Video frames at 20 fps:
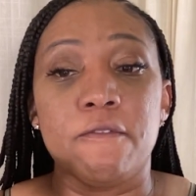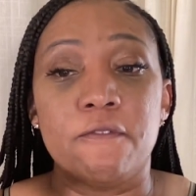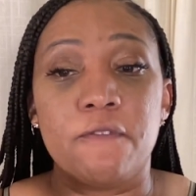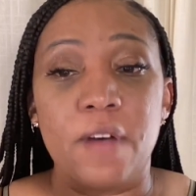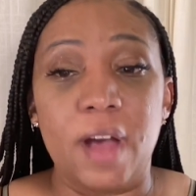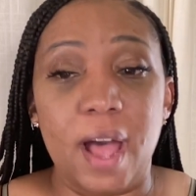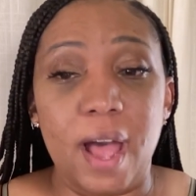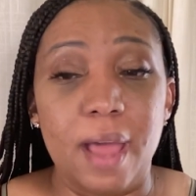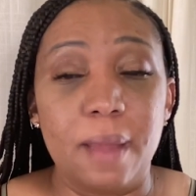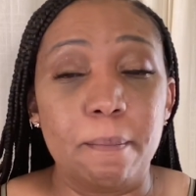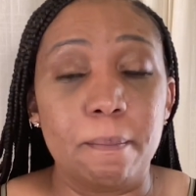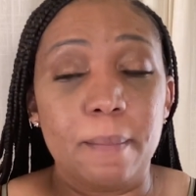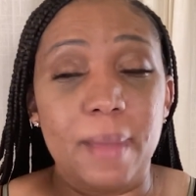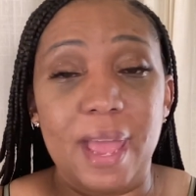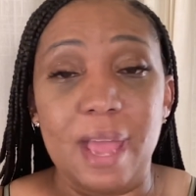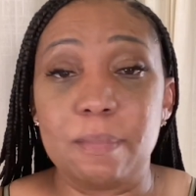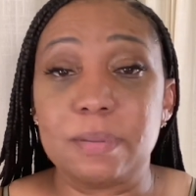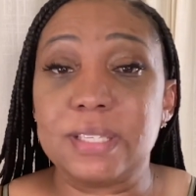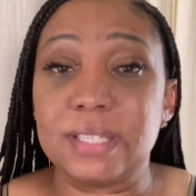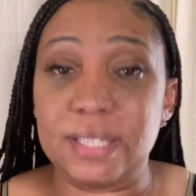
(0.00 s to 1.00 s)

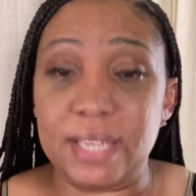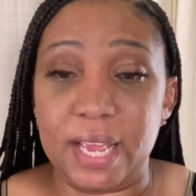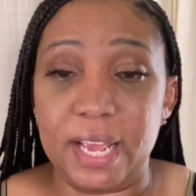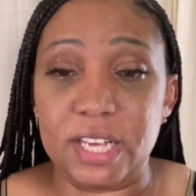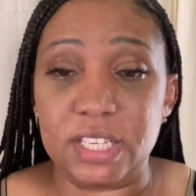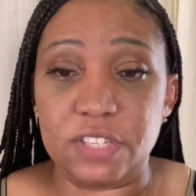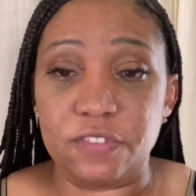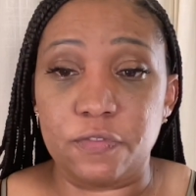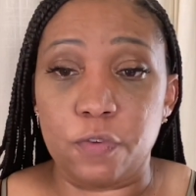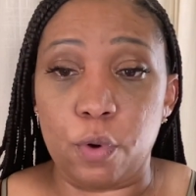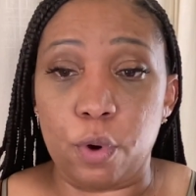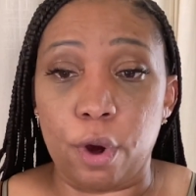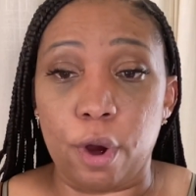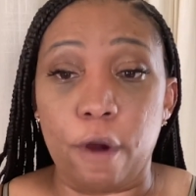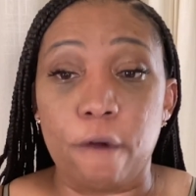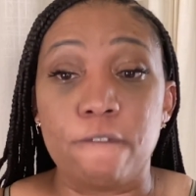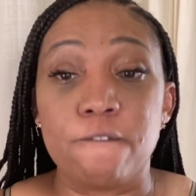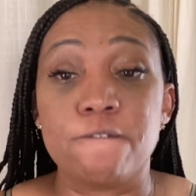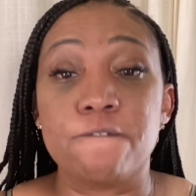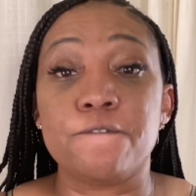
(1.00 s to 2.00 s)
FODMAP stands
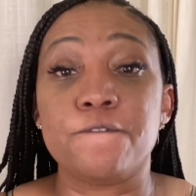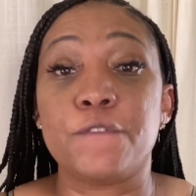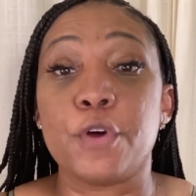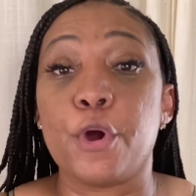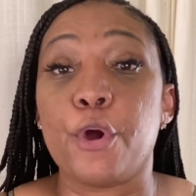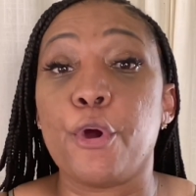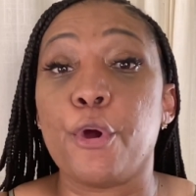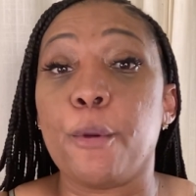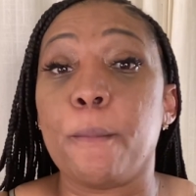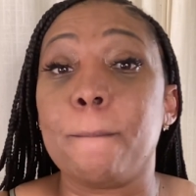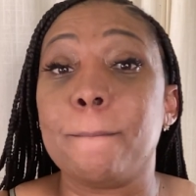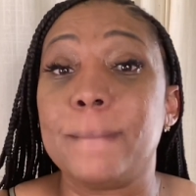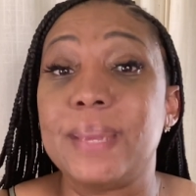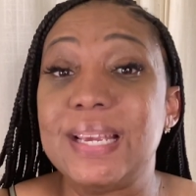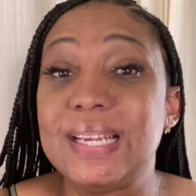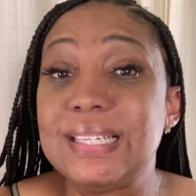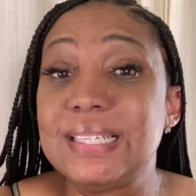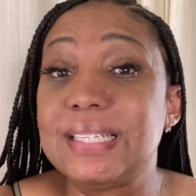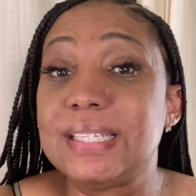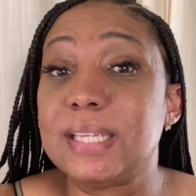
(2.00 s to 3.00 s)
for
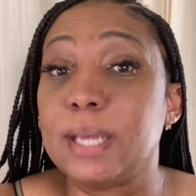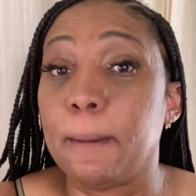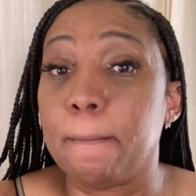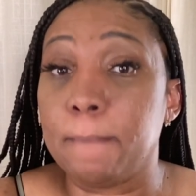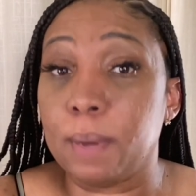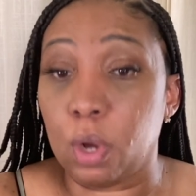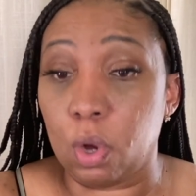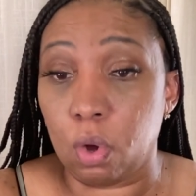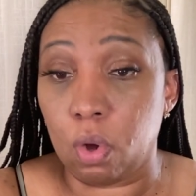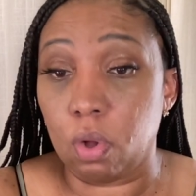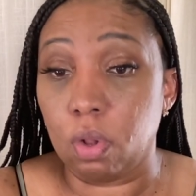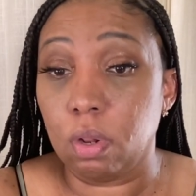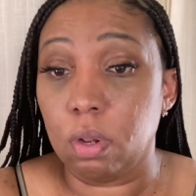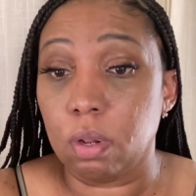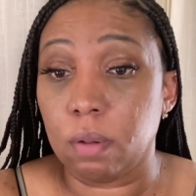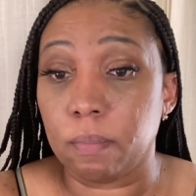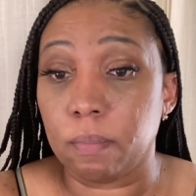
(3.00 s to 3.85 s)
fermentable